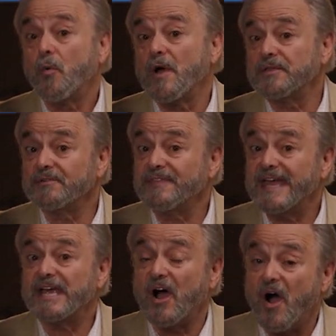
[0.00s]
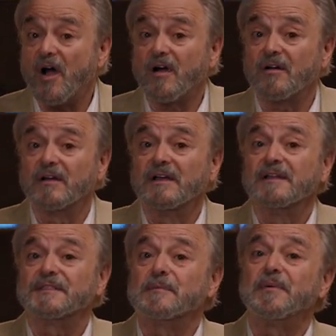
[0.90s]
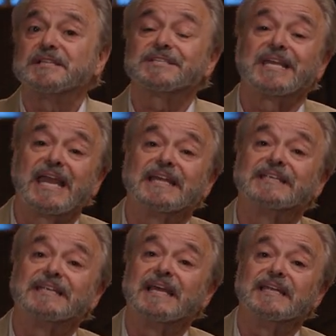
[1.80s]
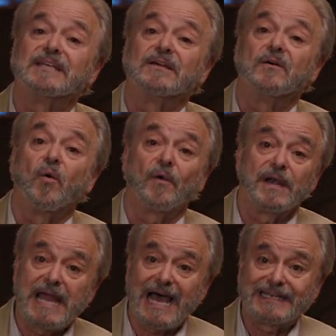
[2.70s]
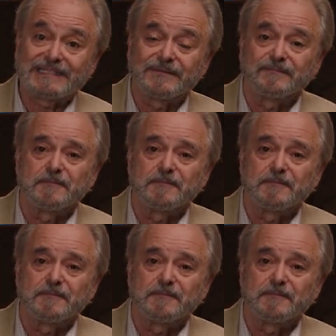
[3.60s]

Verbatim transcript: whether they are the best candidate or not.